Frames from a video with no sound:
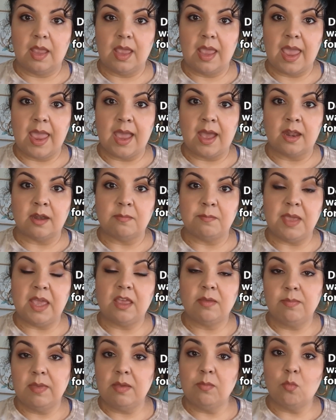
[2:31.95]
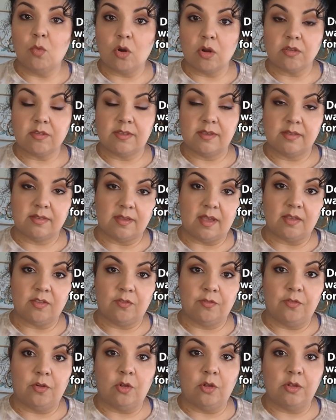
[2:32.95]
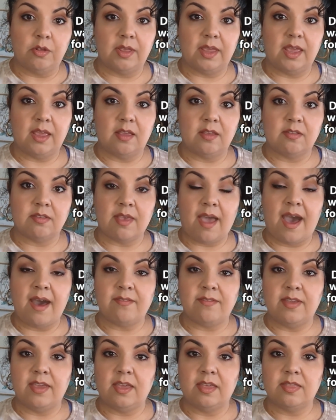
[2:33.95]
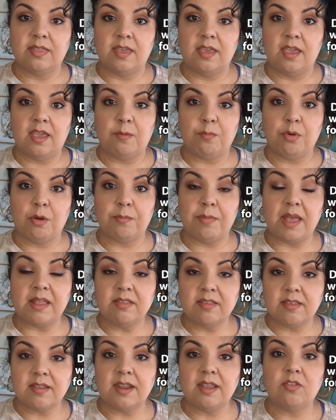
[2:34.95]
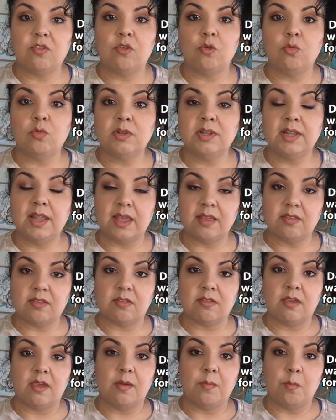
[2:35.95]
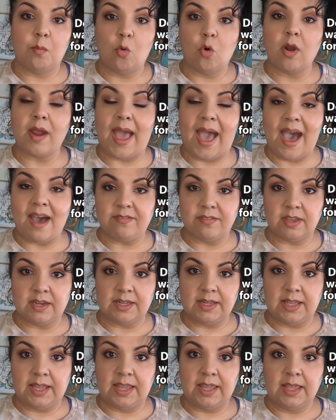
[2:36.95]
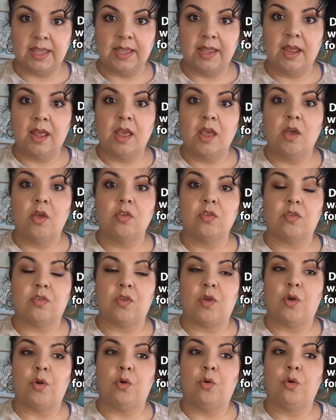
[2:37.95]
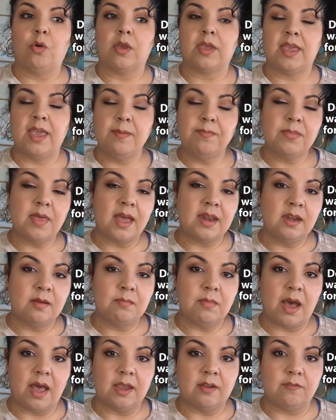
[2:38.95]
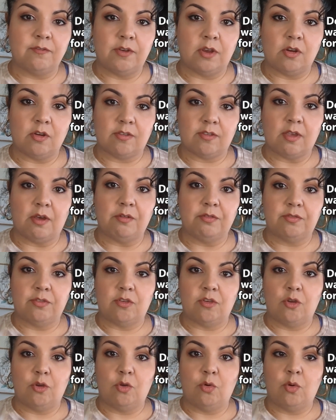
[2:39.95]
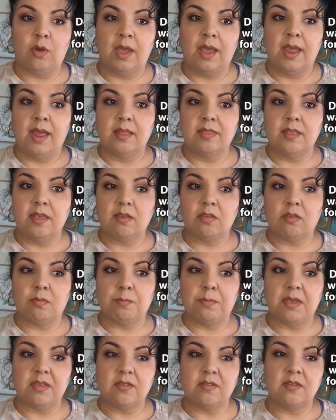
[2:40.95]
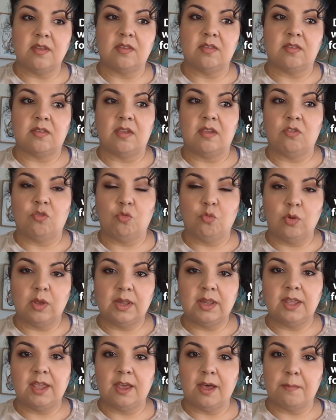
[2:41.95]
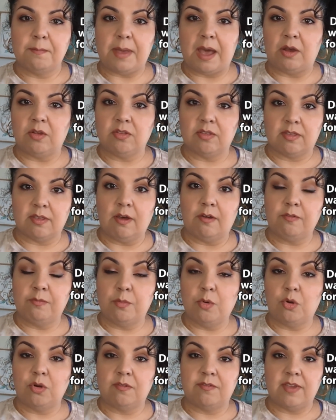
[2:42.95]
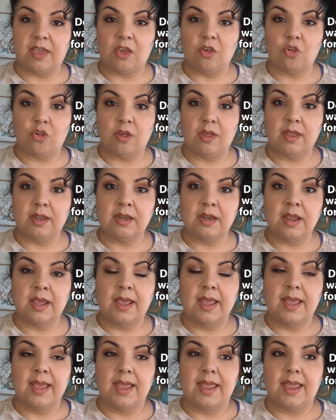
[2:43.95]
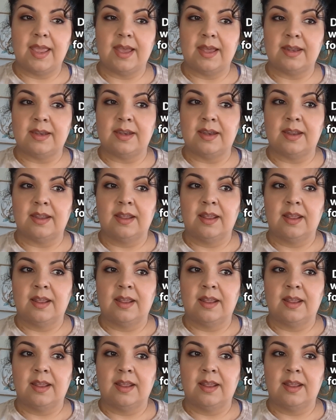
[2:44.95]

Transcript: and make me more successful is having the propensity to list more avidly. So keep that in mind for yourself too. This business is really about self motivation. And